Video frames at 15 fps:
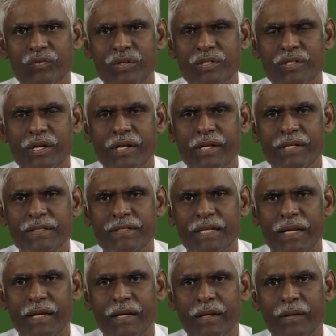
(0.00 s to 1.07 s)
was the
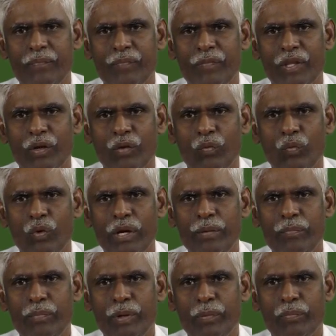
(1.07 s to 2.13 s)
reason why
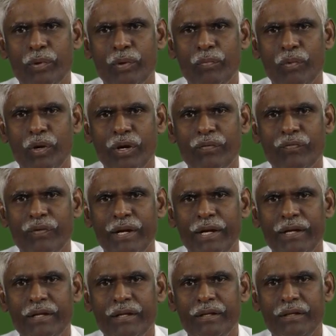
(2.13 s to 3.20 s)
people
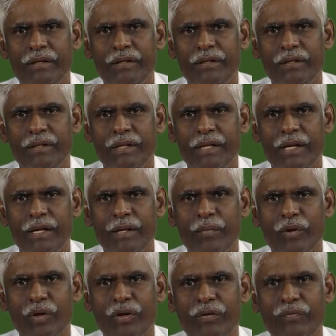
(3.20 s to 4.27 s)
modified their
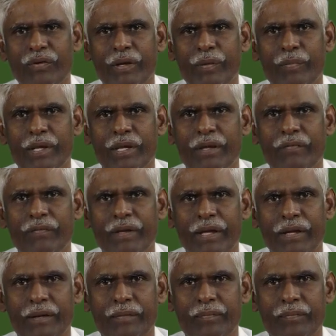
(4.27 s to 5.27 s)
demographic behavior.